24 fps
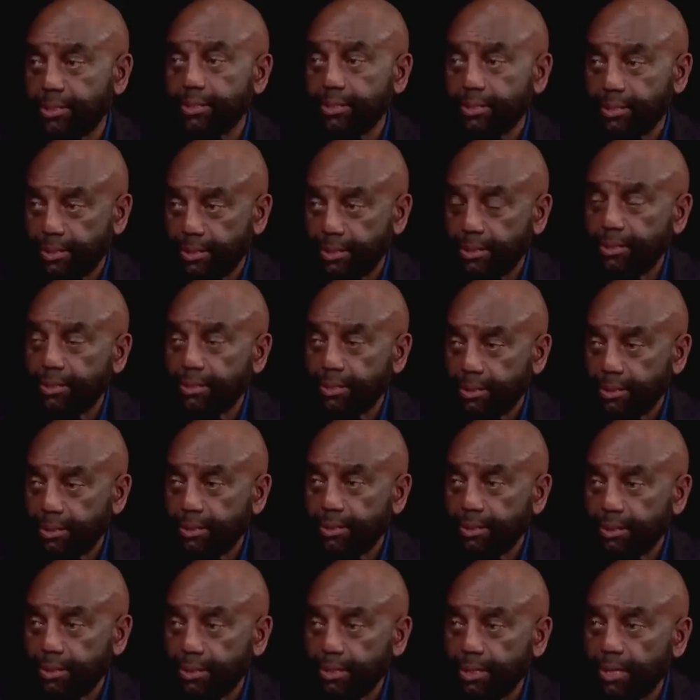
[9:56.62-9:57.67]
You have white
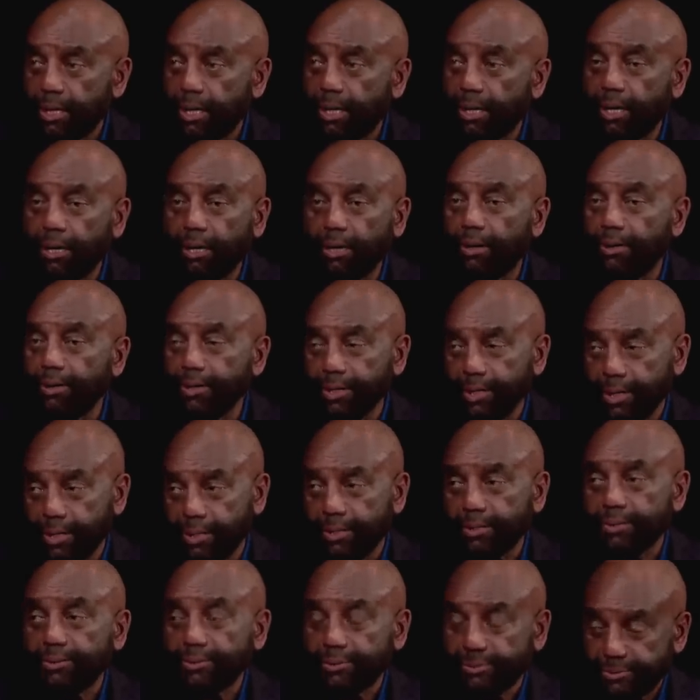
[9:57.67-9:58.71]
people that are oh, evil. Yeah.
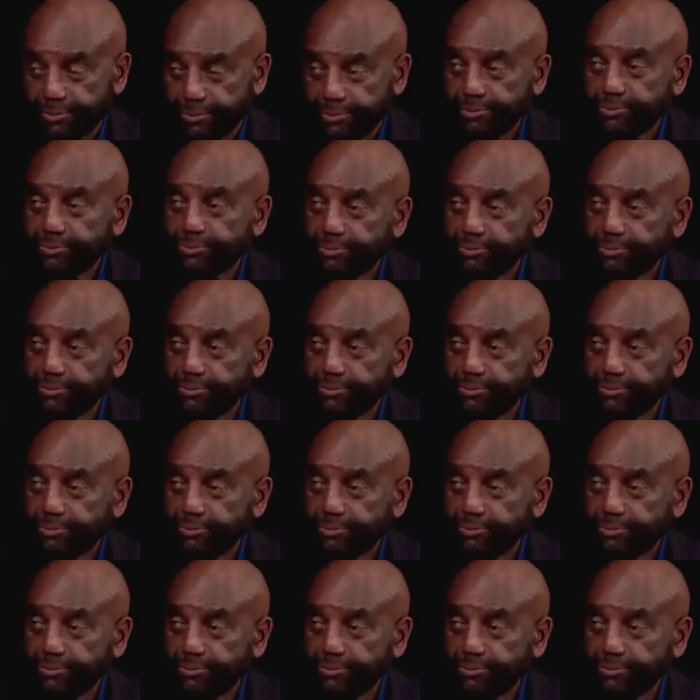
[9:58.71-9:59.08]
You have black people